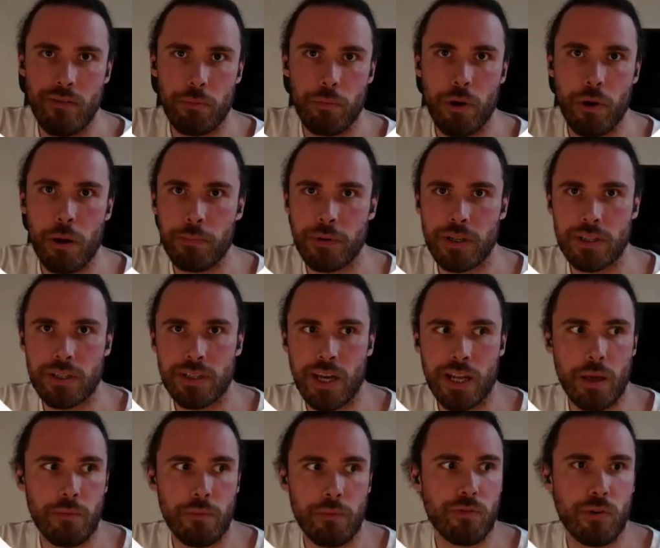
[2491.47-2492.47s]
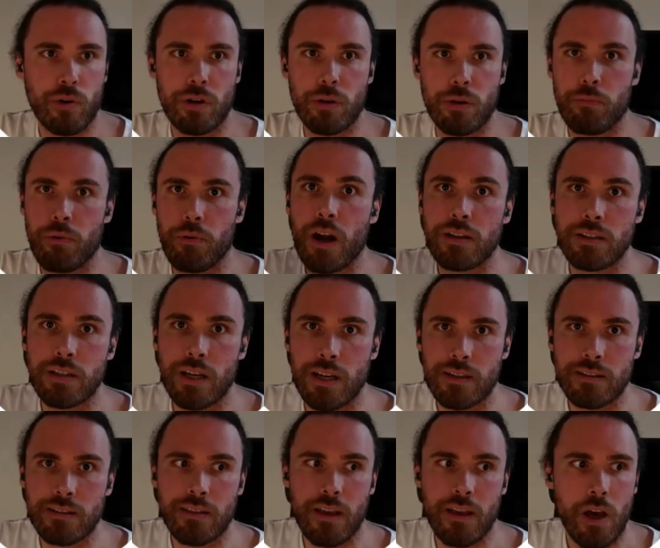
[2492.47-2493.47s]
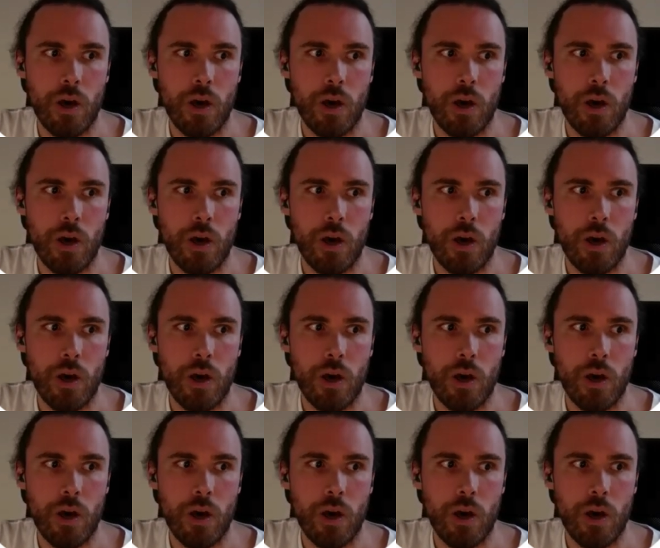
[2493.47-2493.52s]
a property setup for the project